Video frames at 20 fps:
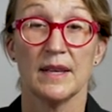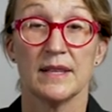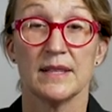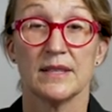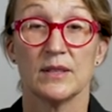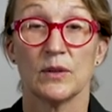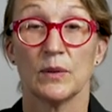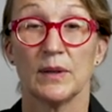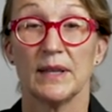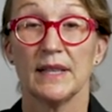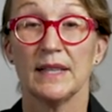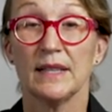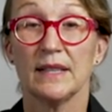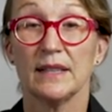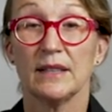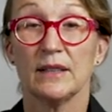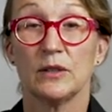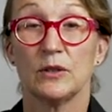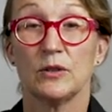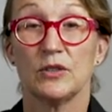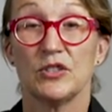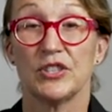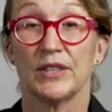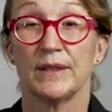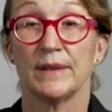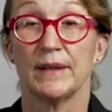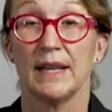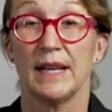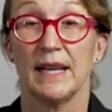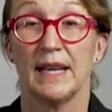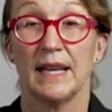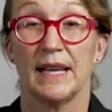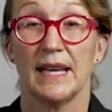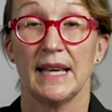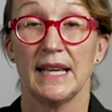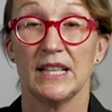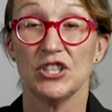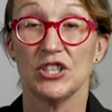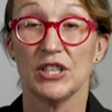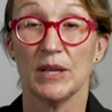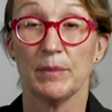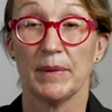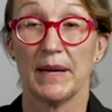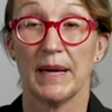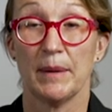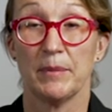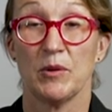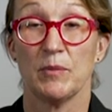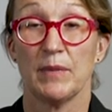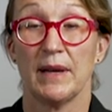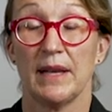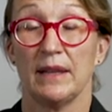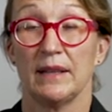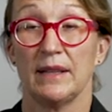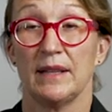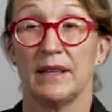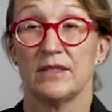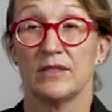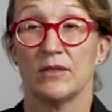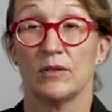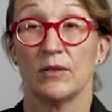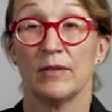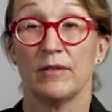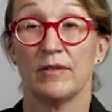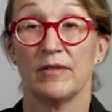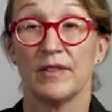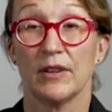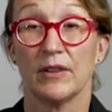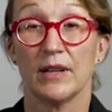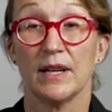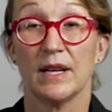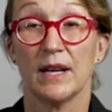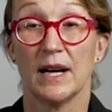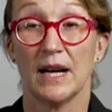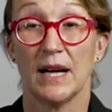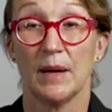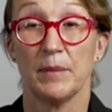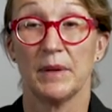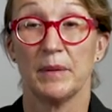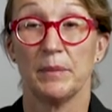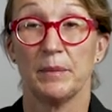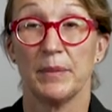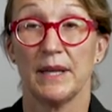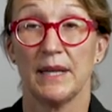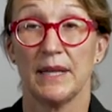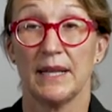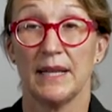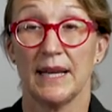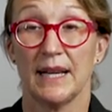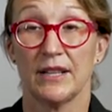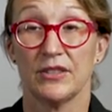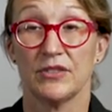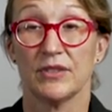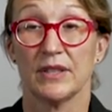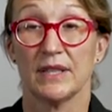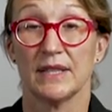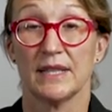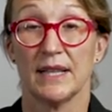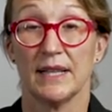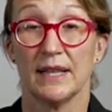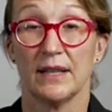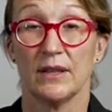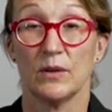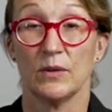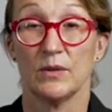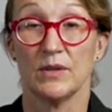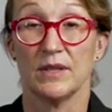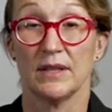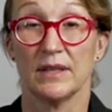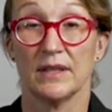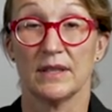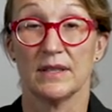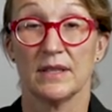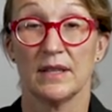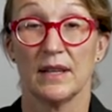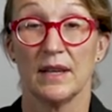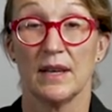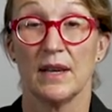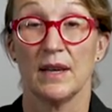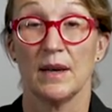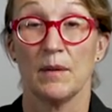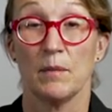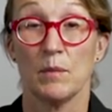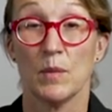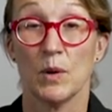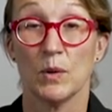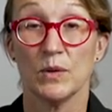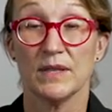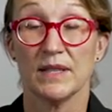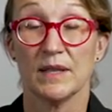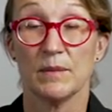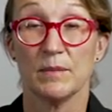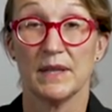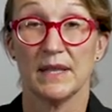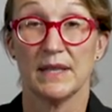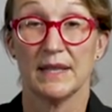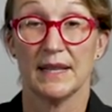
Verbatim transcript: So in conclusion, head shape abnormalities are a very common pediatric diagnosis. Most can be